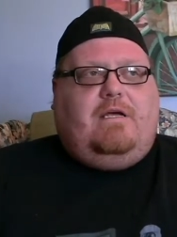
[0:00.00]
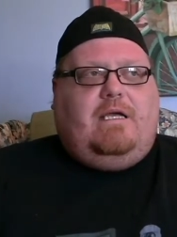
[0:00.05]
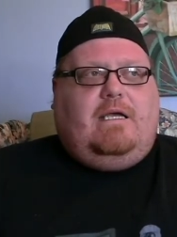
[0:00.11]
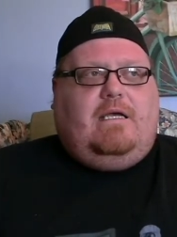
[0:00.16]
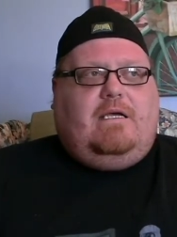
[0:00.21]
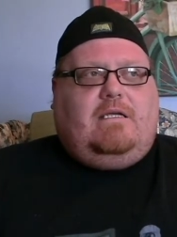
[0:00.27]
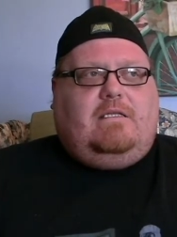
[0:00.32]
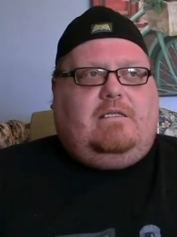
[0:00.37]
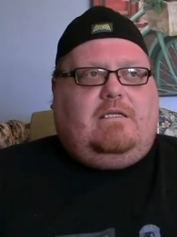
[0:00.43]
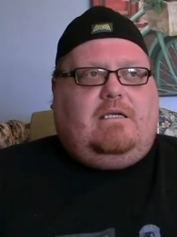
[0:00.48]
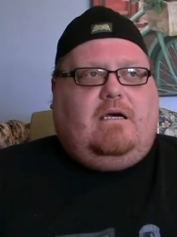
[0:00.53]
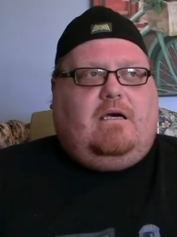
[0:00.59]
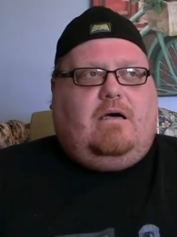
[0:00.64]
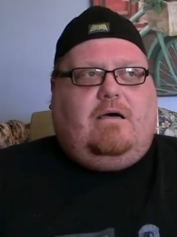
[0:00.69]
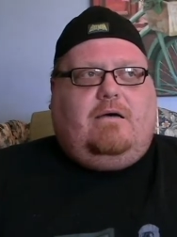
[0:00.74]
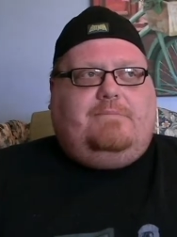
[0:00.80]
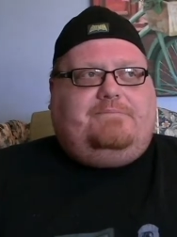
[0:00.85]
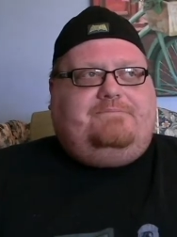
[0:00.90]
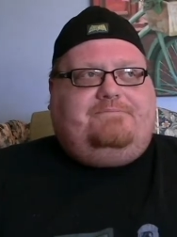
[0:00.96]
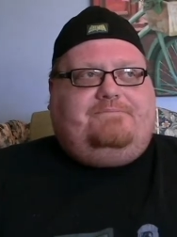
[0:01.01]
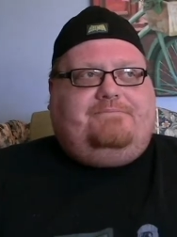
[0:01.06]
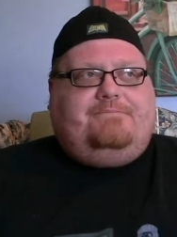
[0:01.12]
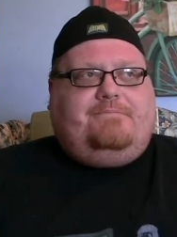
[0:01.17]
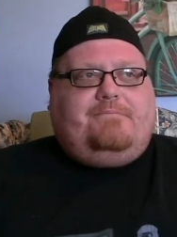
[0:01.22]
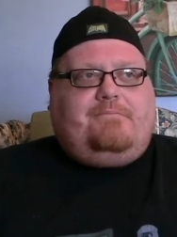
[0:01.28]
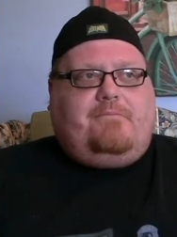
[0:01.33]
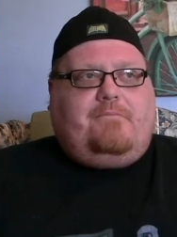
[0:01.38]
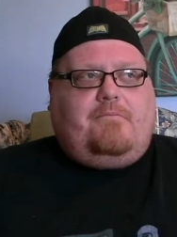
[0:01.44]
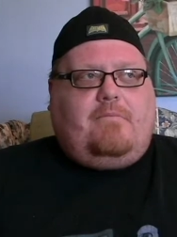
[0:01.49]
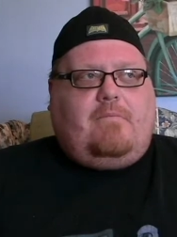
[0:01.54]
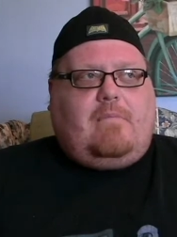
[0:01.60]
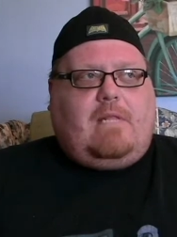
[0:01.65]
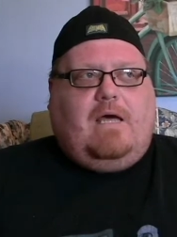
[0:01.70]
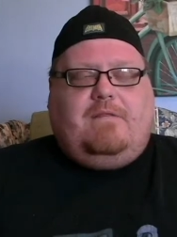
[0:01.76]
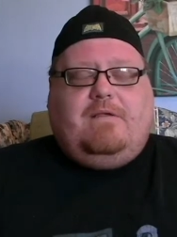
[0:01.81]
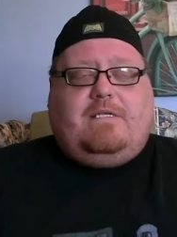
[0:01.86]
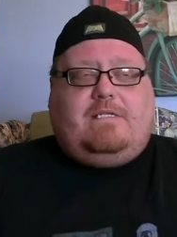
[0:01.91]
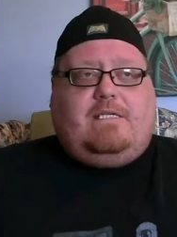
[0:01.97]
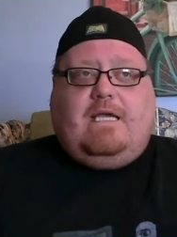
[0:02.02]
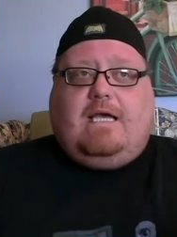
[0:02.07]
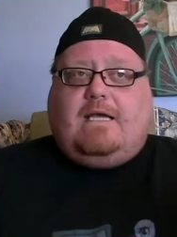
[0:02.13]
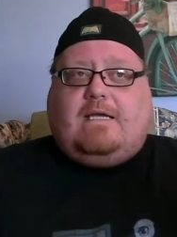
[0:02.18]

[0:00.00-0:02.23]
And um, on this day,